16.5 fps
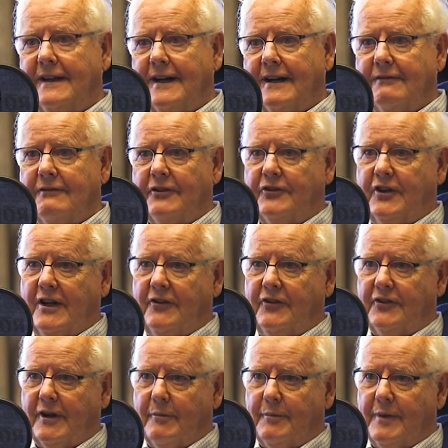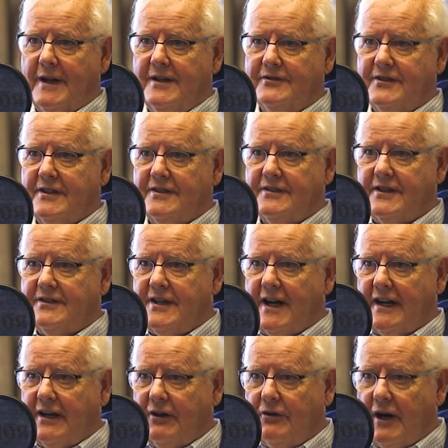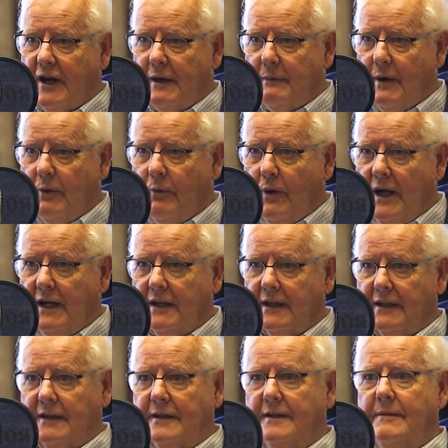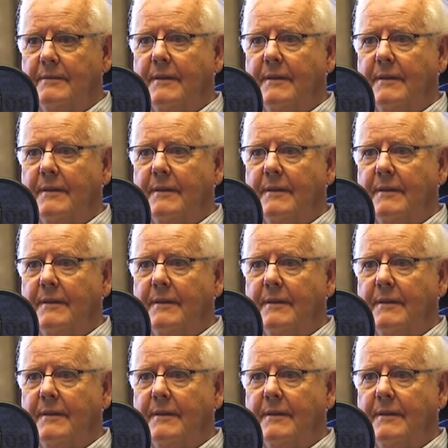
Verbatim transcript: Obviously, in some places, it's done incredibly well.